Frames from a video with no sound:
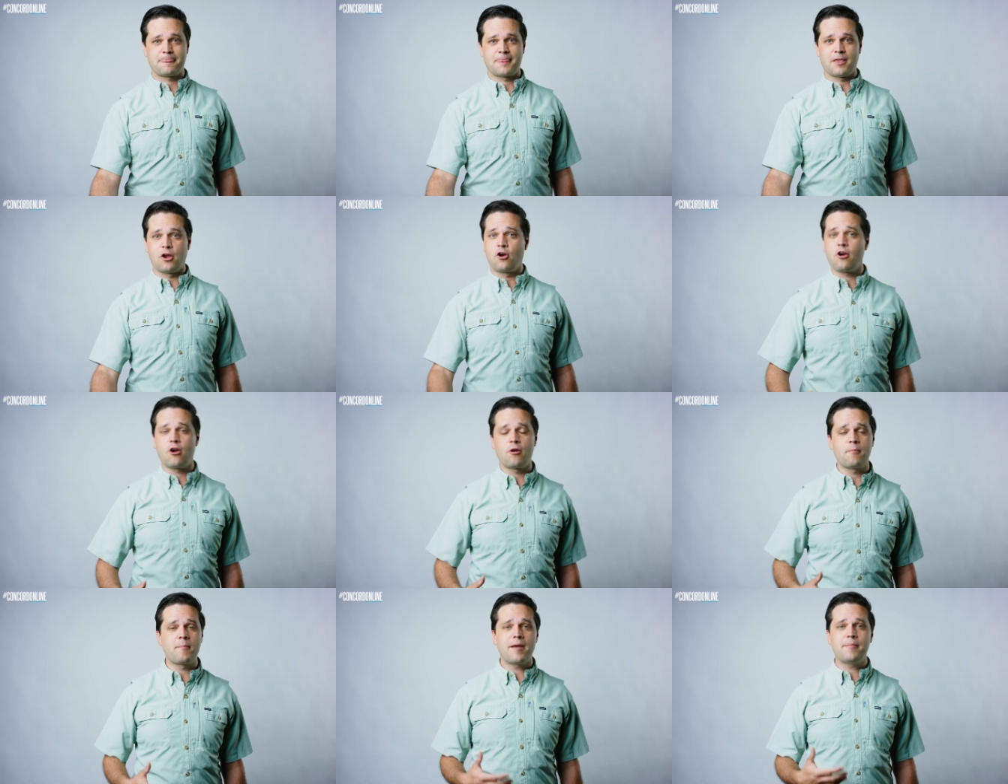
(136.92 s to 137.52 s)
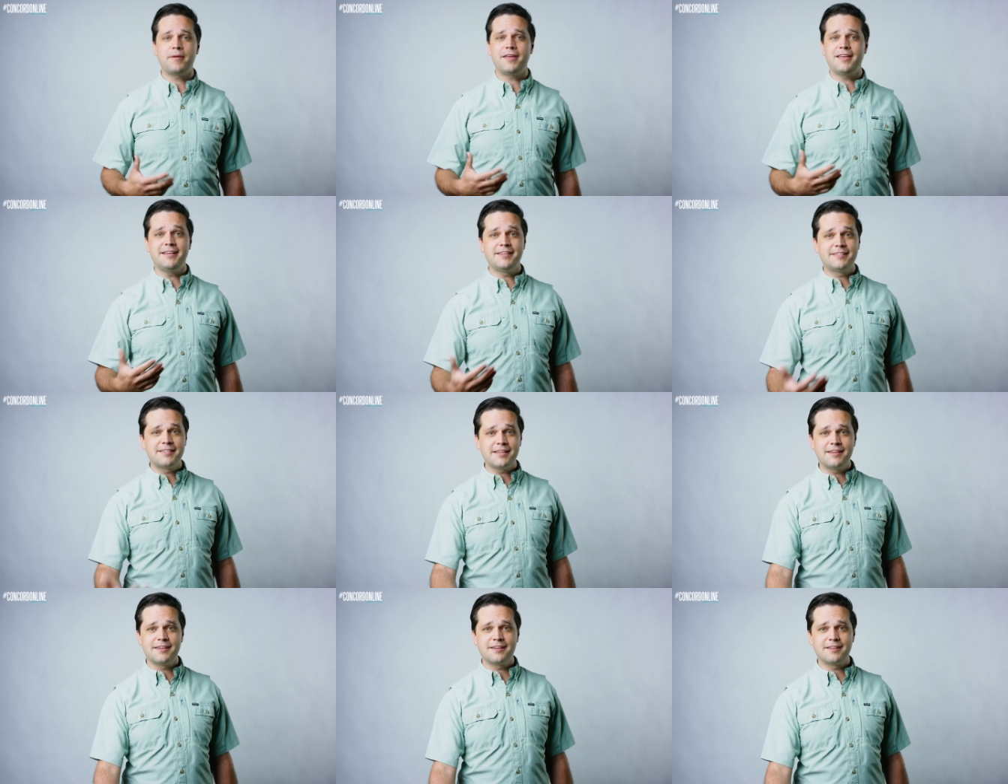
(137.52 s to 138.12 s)
Or, or, maybe he
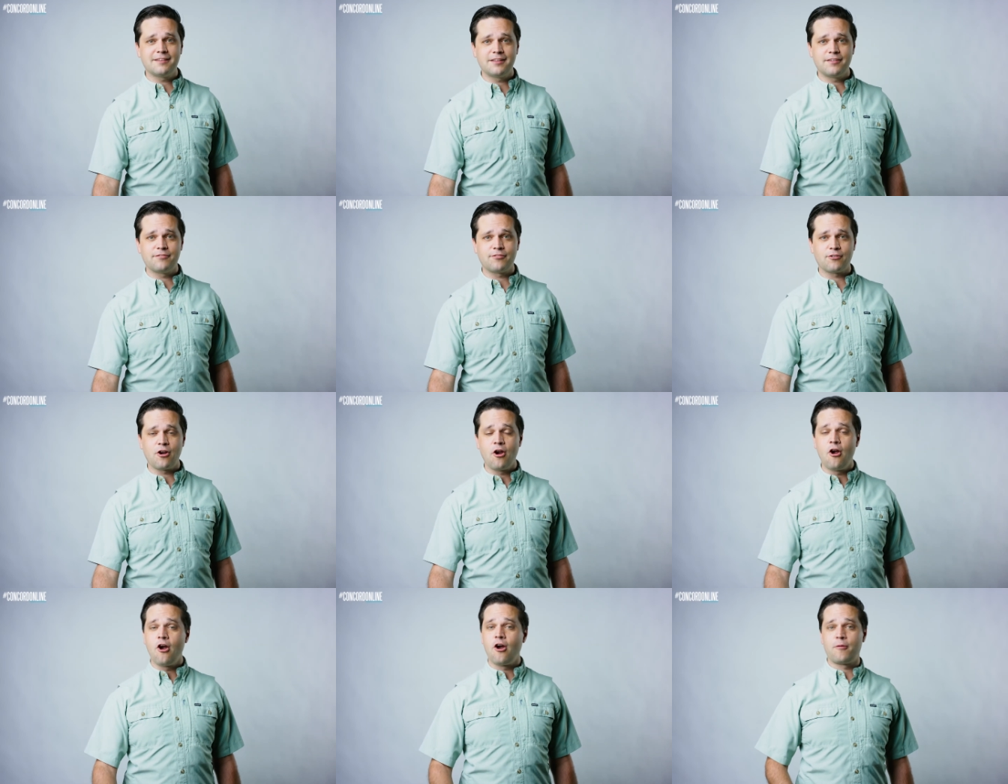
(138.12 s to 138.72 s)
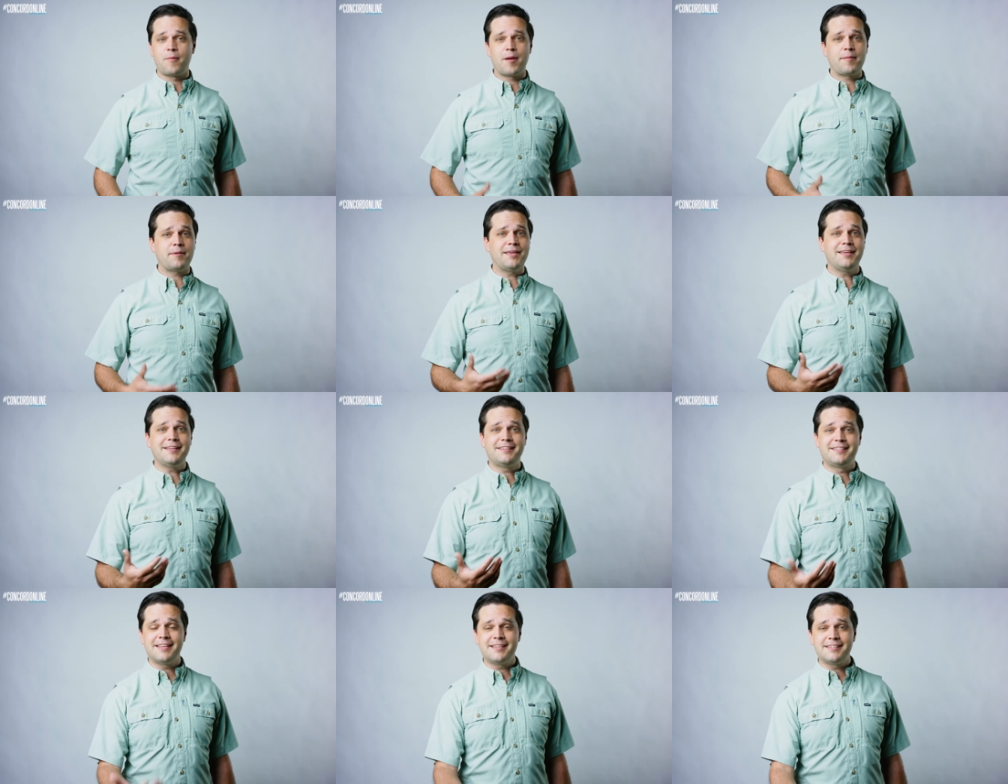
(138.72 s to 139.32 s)
didn't deliver, or maybe
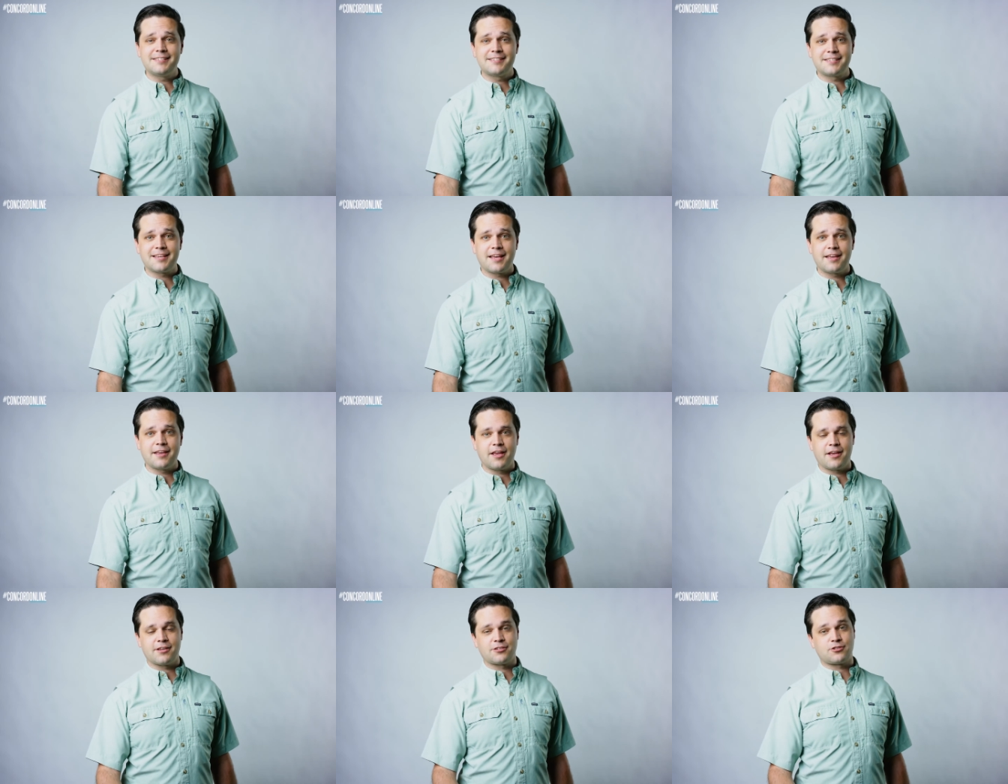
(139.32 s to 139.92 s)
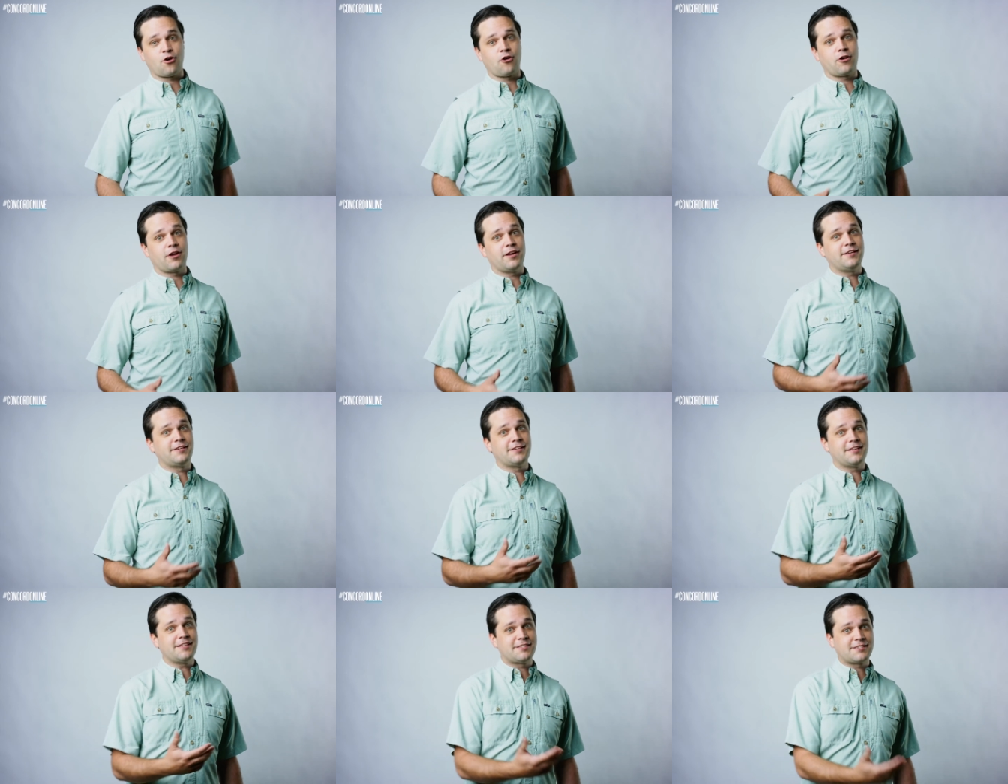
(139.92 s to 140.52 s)
he didn't say yes, or he
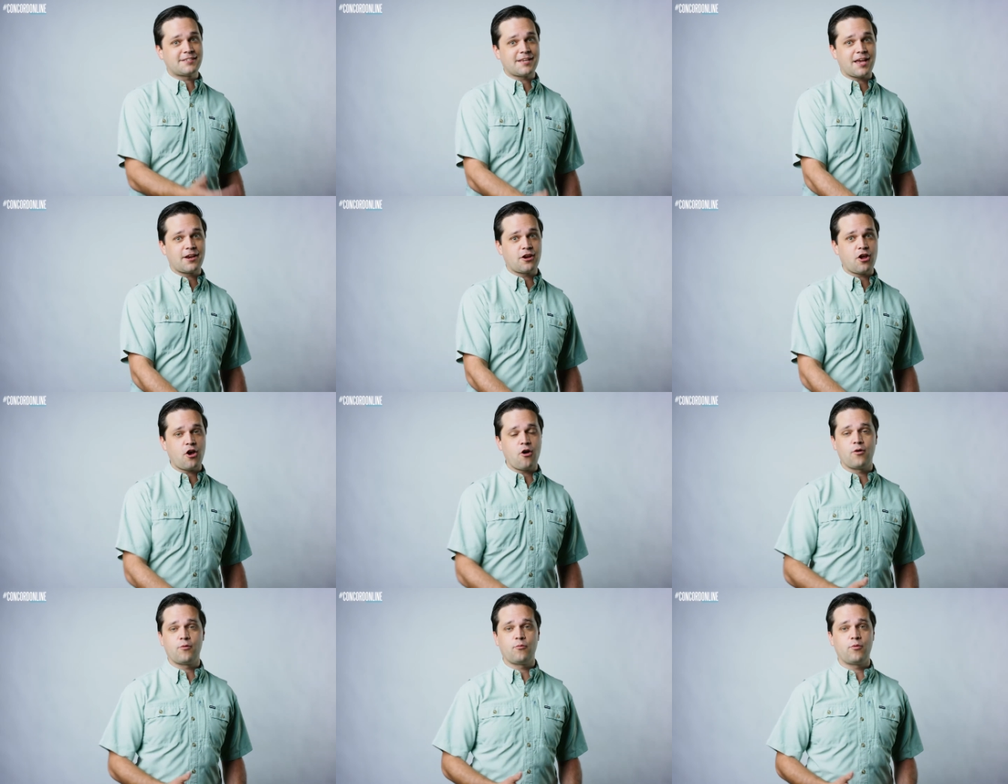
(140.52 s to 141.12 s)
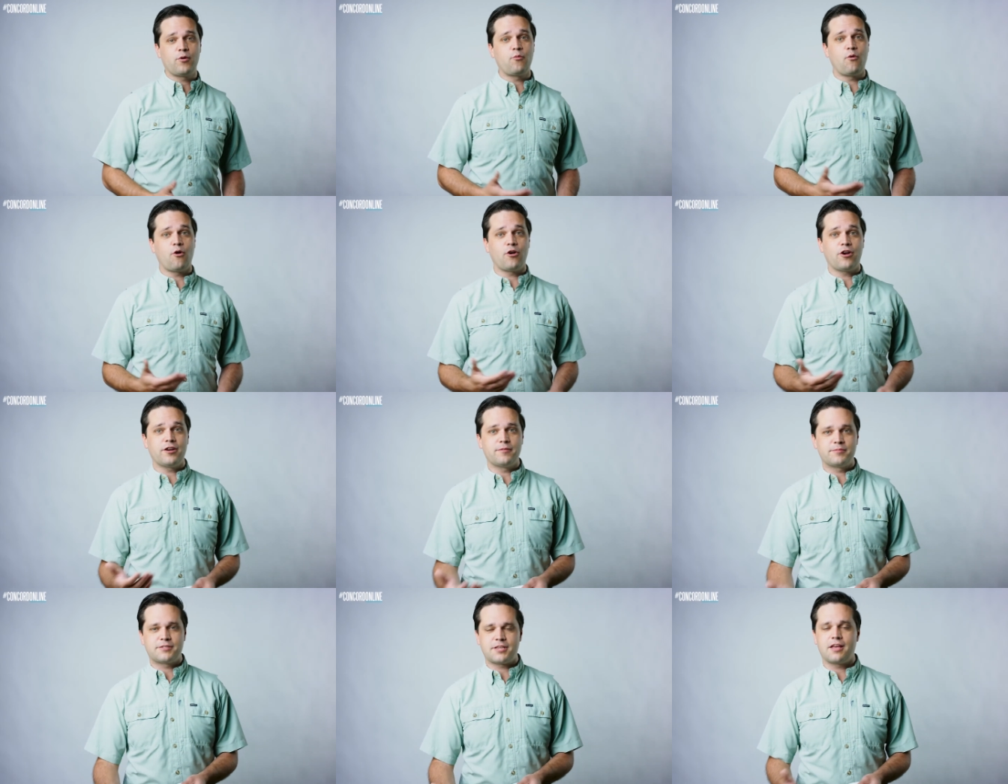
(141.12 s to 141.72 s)
did say no, and we
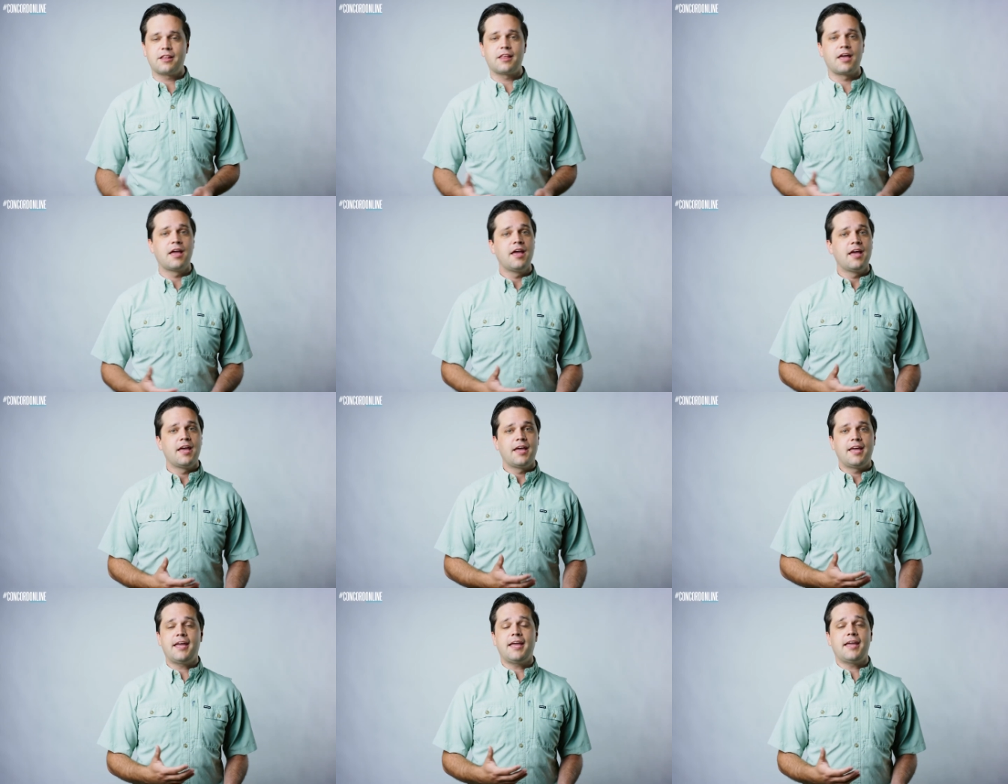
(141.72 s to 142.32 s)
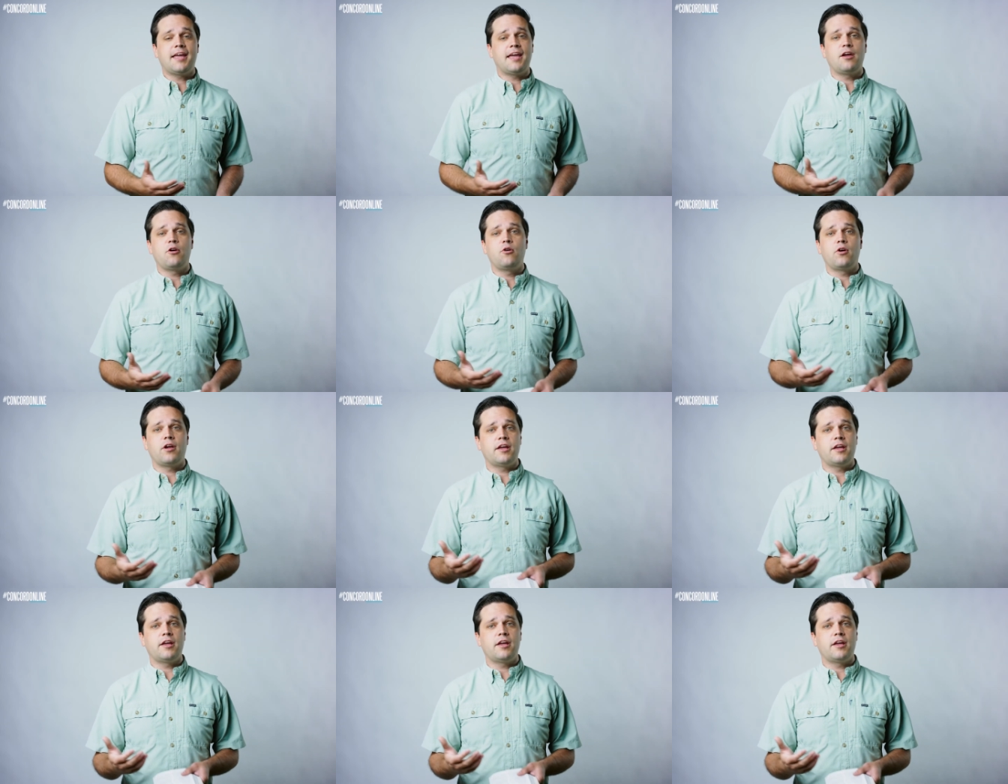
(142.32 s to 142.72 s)
wanted him to say he,